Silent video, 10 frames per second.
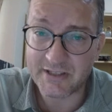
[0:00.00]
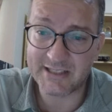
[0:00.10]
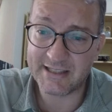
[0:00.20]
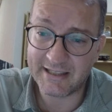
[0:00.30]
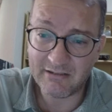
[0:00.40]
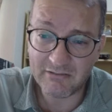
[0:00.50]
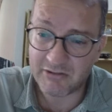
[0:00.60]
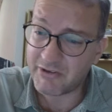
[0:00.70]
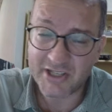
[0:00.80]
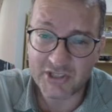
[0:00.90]

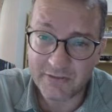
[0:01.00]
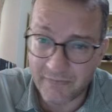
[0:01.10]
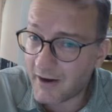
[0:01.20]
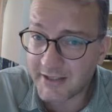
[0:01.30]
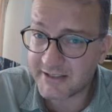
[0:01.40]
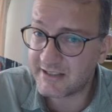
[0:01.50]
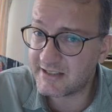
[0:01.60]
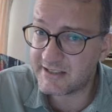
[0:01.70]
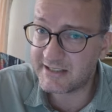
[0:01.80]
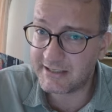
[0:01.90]
they're actually faster than
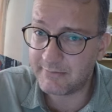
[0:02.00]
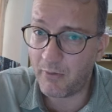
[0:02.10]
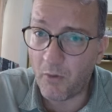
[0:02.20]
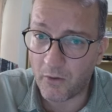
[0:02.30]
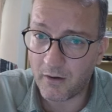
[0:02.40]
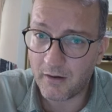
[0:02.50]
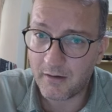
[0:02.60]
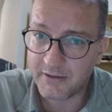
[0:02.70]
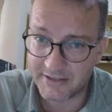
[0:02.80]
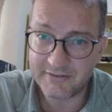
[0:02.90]
Singapore.
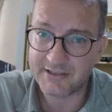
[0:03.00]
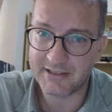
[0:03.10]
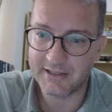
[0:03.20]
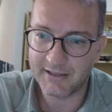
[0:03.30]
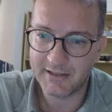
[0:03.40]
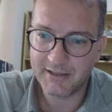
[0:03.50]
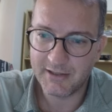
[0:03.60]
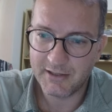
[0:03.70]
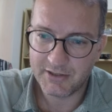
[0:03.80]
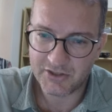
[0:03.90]
Seriously.
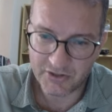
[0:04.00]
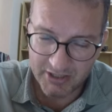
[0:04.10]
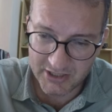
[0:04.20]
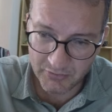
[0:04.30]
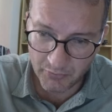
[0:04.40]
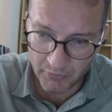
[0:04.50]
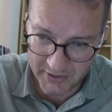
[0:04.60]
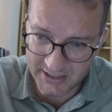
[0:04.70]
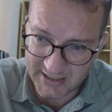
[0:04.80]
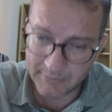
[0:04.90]
So this is
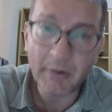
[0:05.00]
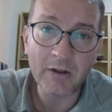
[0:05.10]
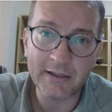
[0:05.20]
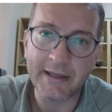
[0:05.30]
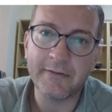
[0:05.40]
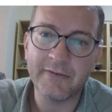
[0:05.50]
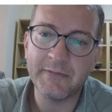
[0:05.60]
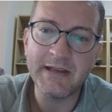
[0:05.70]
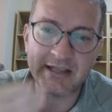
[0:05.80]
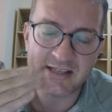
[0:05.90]
the bottleneck for
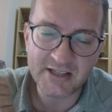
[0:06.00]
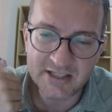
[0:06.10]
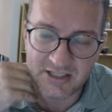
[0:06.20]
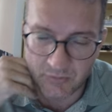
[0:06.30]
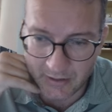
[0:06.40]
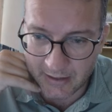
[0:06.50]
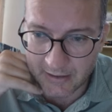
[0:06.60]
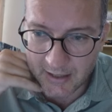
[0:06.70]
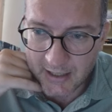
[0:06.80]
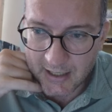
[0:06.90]
me. So this is what
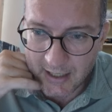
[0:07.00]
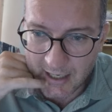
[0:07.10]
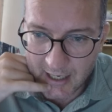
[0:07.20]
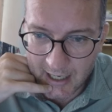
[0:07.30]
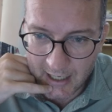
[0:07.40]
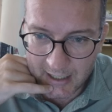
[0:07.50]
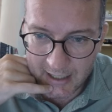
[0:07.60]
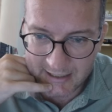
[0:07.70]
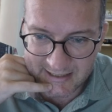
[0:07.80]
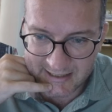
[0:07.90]
I
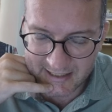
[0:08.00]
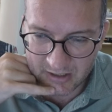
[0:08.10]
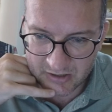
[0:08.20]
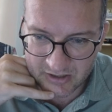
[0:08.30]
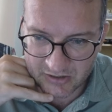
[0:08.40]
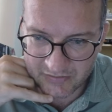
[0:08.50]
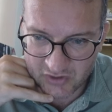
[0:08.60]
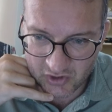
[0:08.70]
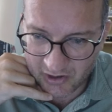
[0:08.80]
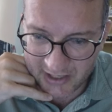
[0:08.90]
sit here sort of
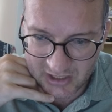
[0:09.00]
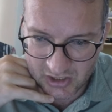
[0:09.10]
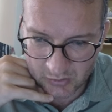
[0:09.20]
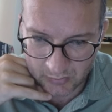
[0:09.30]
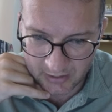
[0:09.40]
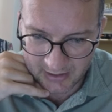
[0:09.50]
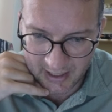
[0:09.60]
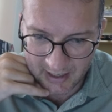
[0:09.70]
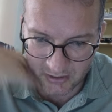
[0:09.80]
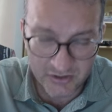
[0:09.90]
trying to work
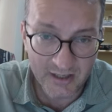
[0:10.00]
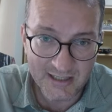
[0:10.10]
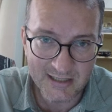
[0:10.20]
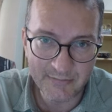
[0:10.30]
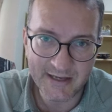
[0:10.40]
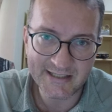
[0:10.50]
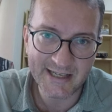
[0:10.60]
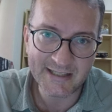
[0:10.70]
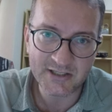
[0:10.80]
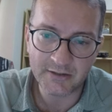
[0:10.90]
out, trying to make
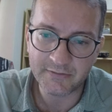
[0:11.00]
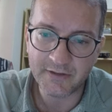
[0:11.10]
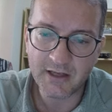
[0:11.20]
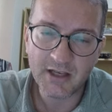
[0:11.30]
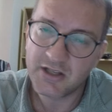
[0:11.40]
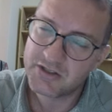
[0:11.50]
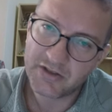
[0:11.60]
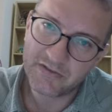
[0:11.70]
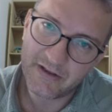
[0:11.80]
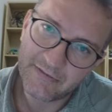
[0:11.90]
sense of.
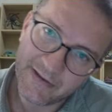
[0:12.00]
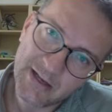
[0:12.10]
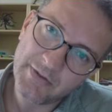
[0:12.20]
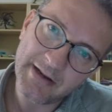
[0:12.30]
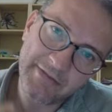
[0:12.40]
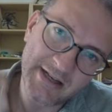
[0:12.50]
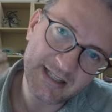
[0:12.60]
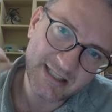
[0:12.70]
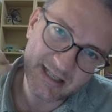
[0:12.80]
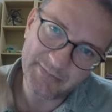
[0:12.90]
So if anyone have any
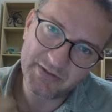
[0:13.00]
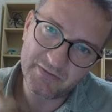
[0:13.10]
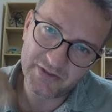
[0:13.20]
tips,